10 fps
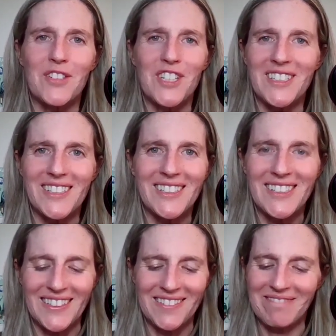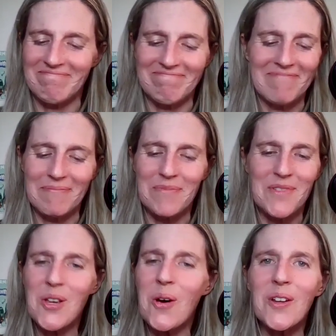Jesus and
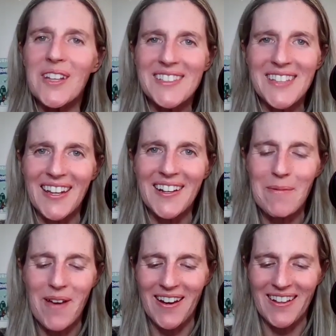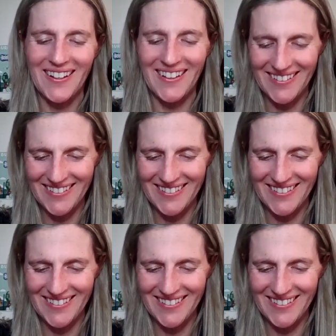totally excited about it.